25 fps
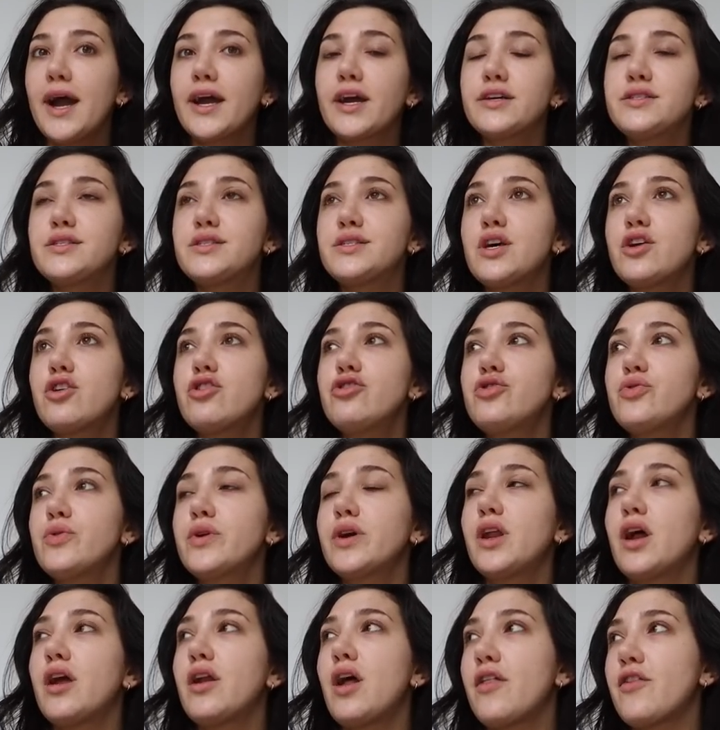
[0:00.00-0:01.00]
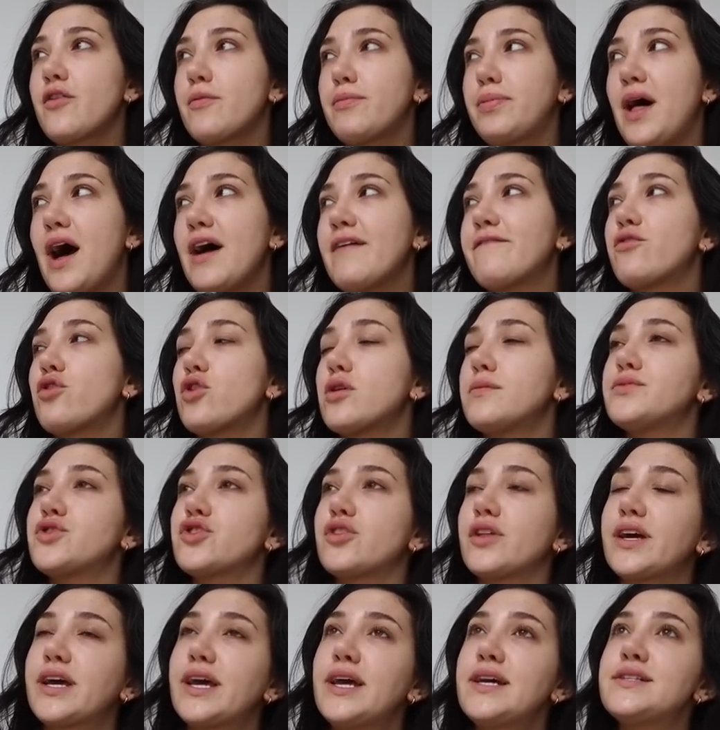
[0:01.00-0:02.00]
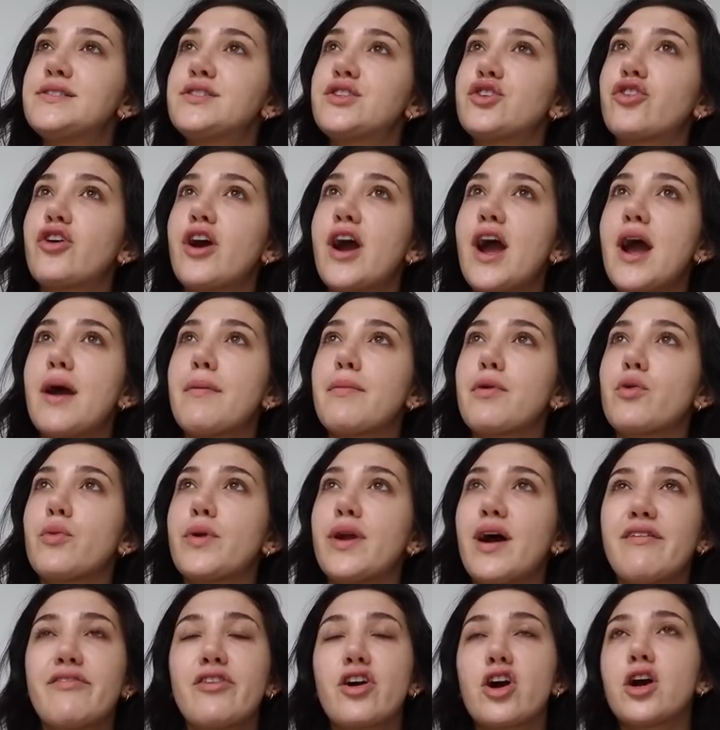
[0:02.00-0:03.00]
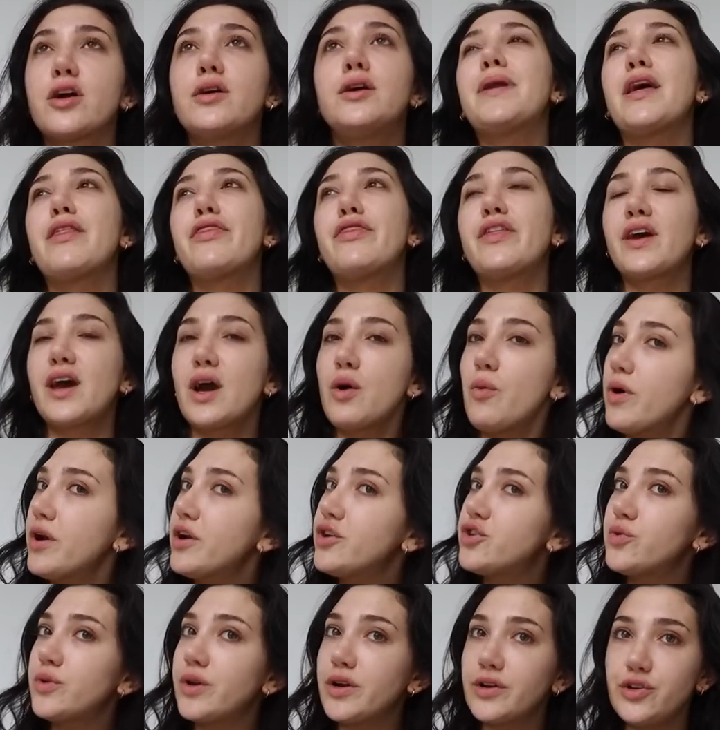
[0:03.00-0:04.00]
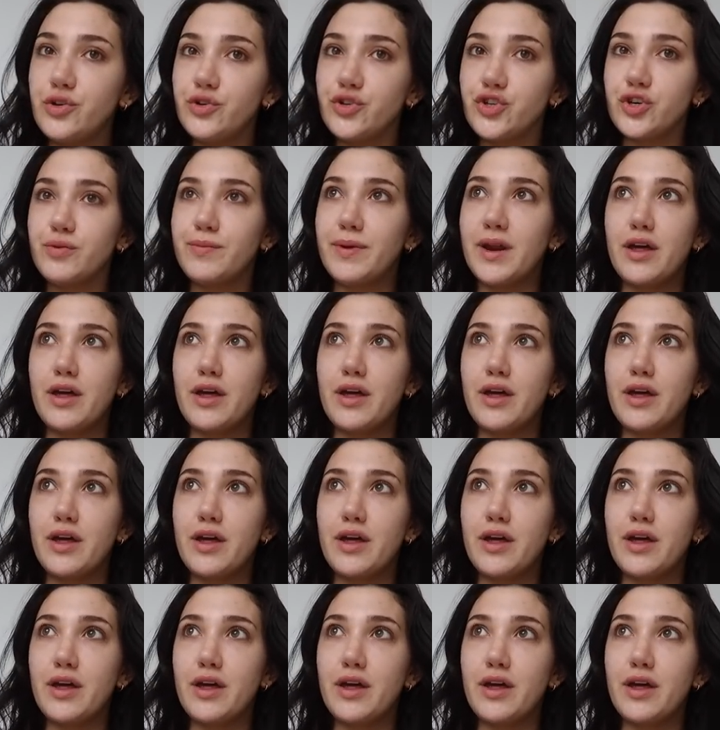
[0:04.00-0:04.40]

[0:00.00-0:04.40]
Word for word: I consider doing it on other platforms or like Instagram or whatever, but I think I want to do it on YouTube,